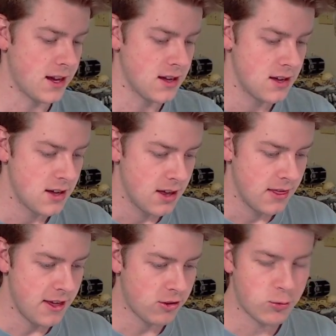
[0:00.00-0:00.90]
it.
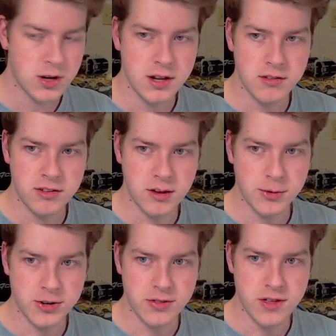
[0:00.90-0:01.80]
This one's
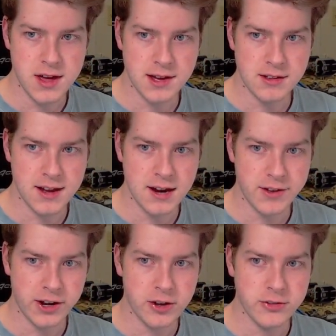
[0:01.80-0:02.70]
similar thing. It's kind of
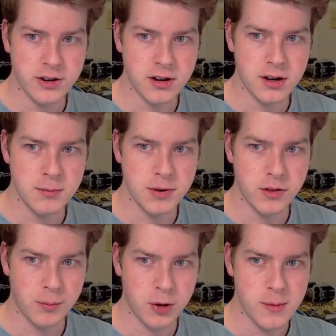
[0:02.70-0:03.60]
like an alternate art, but it's
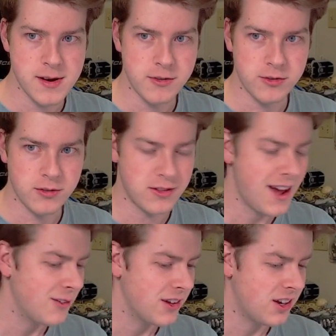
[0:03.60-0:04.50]
a promo, so it's
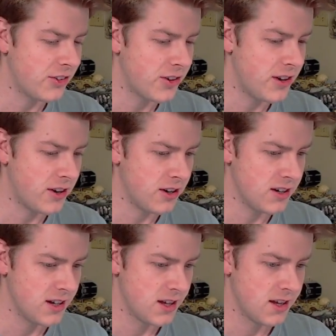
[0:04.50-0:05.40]
not really an alternate
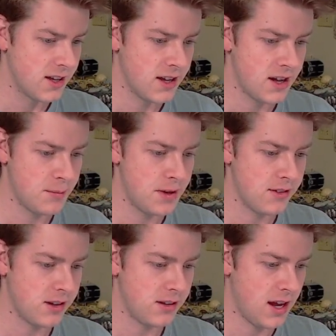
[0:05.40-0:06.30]
art.
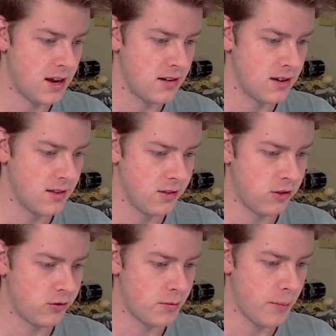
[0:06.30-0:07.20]
PSA 10. This
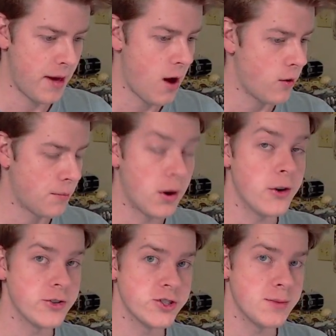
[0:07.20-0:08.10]
is from the Power
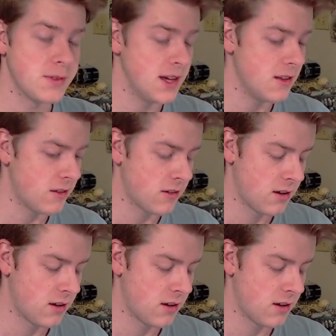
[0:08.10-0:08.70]
Partnership Tins.